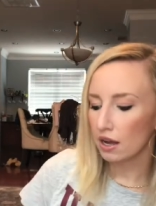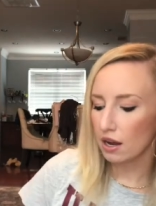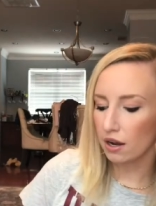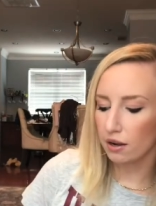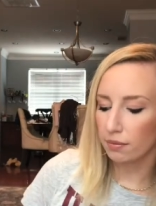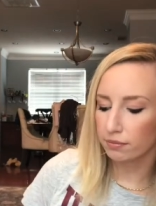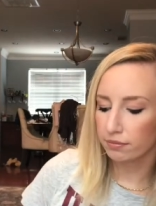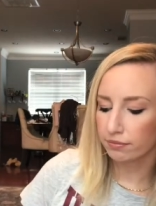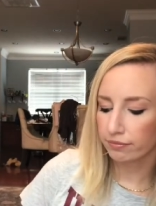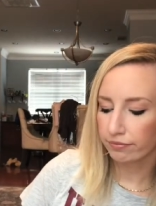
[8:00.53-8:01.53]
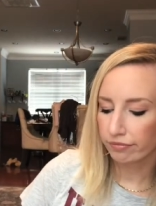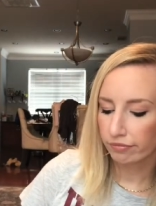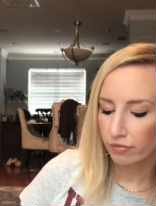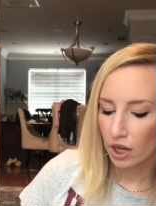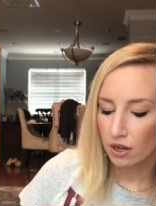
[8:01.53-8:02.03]
Um,
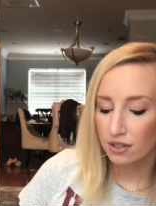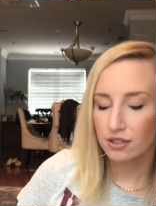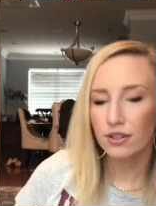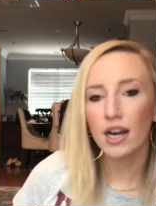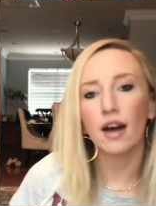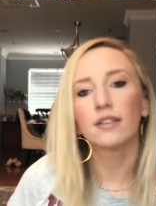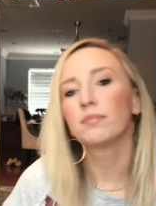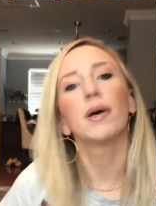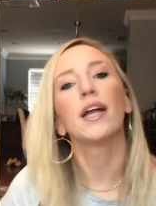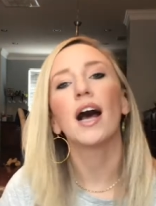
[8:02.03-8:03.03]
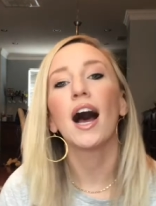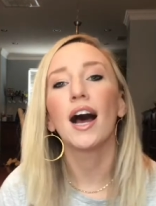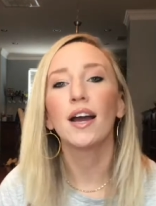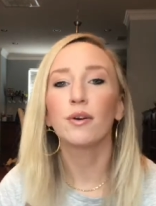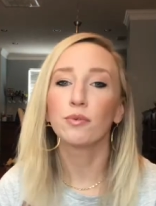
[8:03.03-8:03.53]
so yeah, but
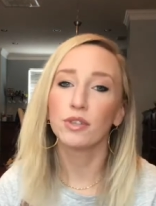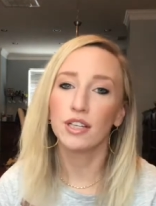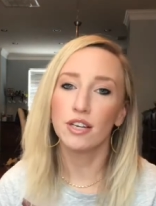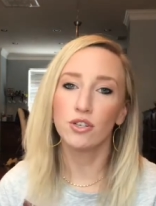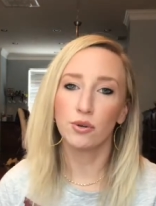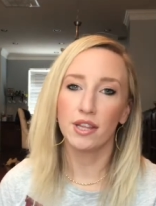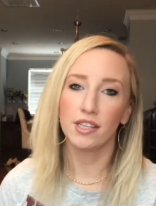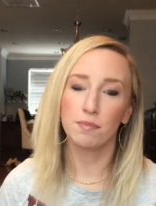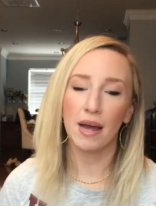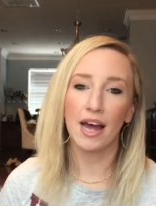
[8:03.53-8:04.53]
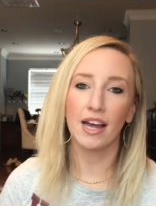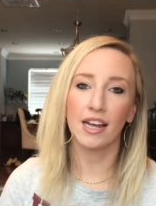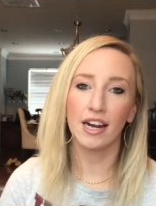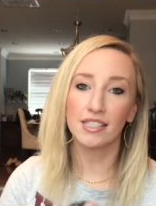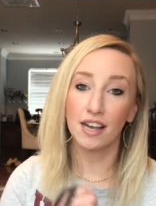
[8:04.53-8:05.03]
I really enjoy this bag
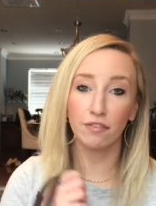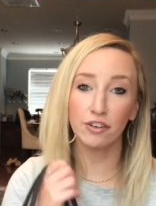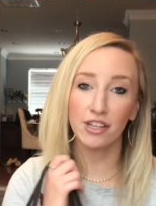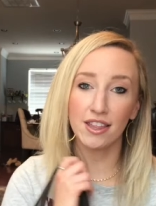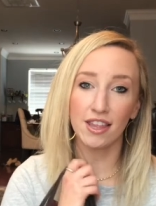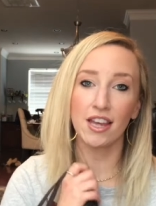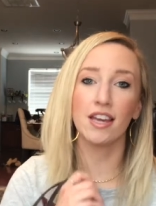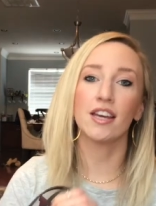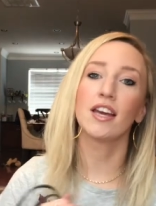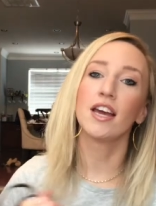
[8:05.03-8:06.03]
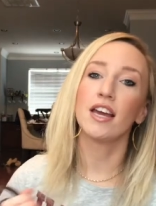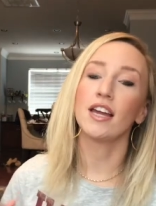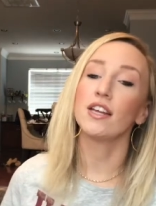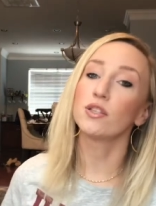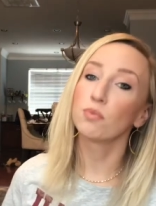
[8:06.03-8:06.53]
and I definitely think
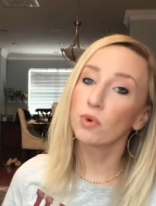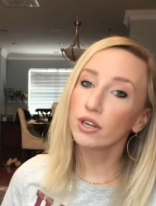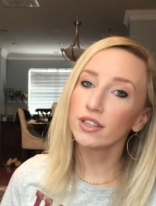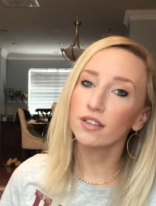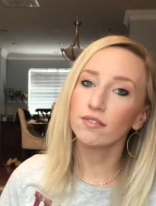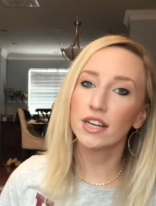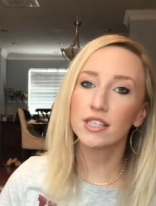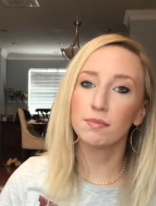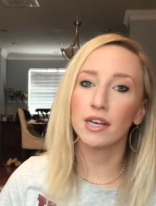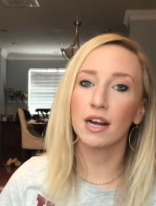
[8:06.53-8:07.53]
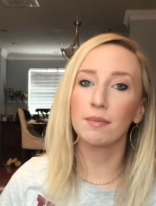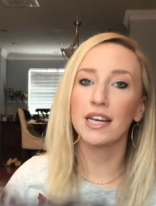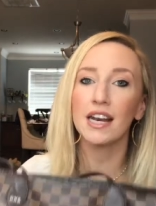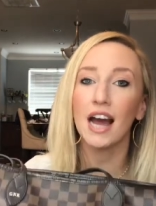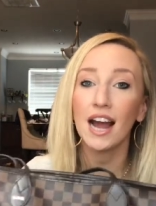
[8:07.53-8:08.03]
it is worth the investment. I
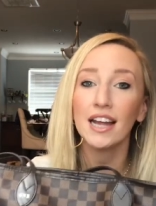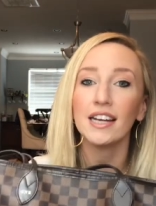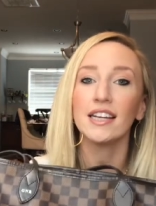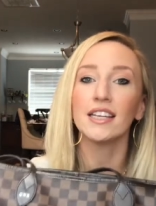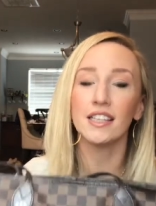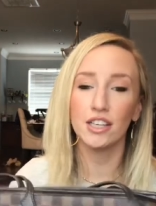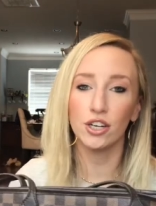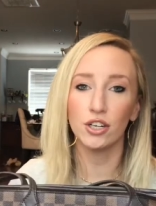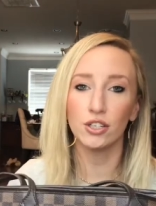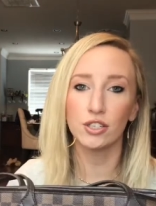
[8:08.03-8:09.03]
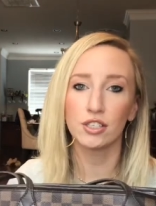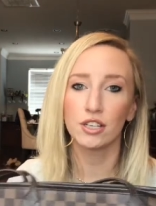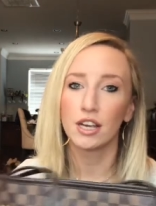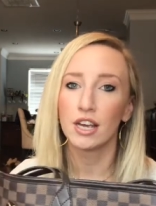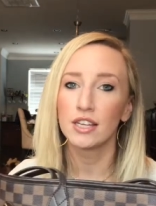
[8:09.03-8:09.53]
mean, nine years,
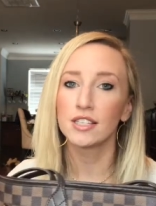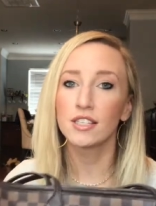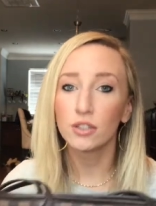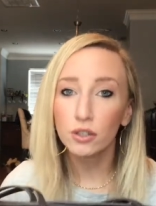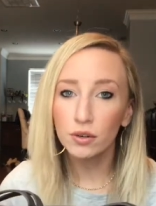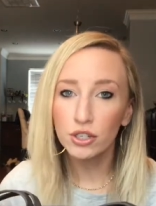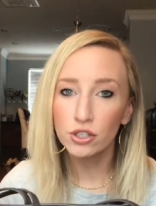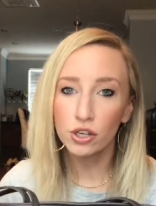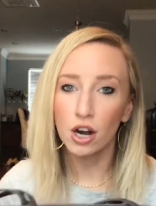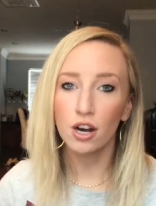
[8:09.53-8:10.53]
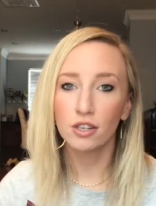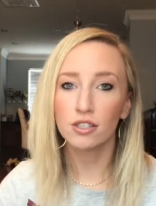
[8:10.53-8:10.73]
still going strong.